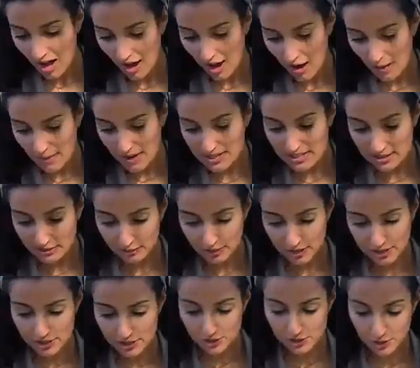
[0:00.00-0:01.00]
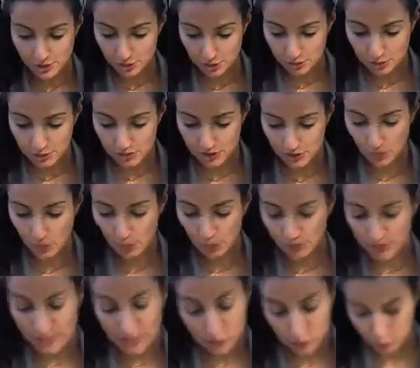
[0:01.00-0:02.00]
at different zoos
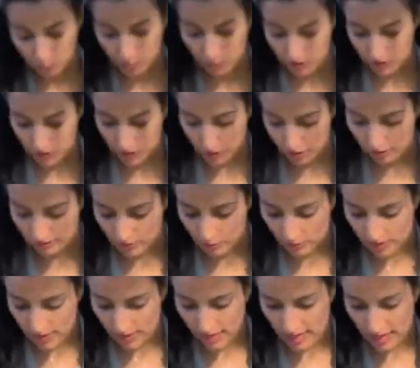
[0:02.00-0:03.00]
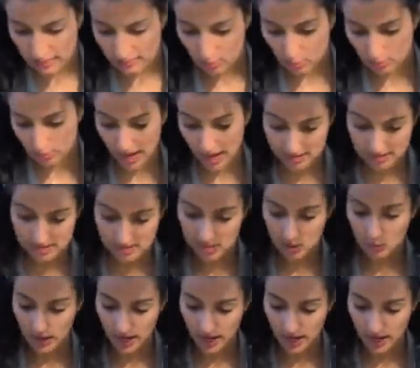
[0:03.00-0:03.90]
or nature preserves, when an animal passes